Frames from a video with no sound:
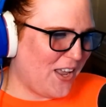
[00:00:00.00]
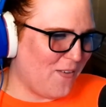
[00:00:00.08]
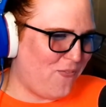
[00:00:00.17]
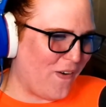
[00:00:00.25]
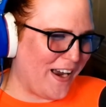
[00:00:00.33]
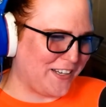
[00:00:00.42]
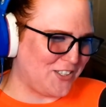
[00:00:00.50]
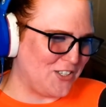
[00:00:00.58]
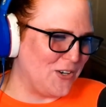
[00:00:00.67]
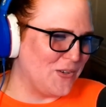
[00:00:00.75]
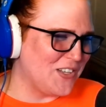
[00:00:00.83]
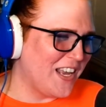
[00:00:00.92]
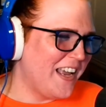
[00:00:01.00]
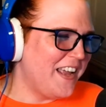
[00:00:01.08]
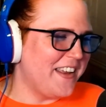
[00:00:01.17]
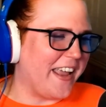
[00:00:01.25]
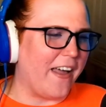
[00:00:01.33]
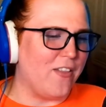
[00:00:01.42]
Fox News.
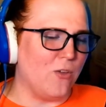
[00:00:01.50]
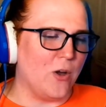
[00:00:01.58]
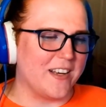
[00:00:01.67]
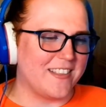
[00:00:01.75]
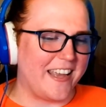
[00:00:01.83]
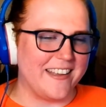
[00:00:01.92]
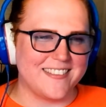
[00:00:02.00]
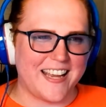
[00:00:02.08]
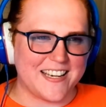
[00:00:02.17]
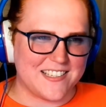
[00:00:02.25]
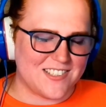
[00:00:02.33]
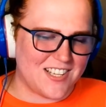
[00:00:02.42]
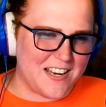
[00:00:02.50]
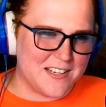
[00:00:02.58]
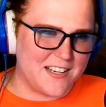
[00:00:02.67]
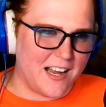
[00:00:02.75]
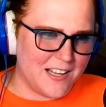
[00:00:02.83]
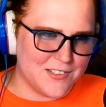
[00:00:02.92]
Yeah, look, they, they had to send
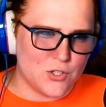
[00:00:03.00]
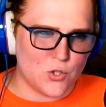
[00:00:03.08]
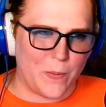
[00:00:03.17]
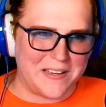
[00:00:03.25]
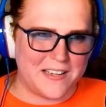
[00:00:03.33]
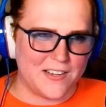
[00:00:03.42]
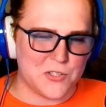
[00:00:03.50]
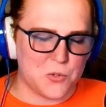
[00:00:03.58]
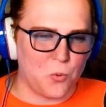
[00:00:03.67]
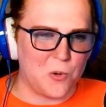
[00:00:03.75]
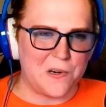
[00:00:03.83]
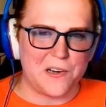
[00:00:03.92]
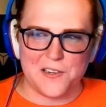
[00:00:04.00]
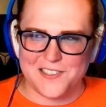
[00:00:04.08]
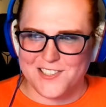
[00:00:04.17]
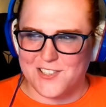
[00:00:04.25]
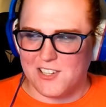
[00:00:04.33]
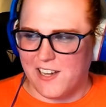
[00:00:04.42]
God's twinkiest warrior to
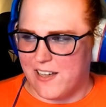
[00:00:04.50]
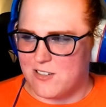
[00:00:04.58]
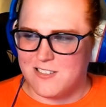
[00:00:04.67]
Seattle,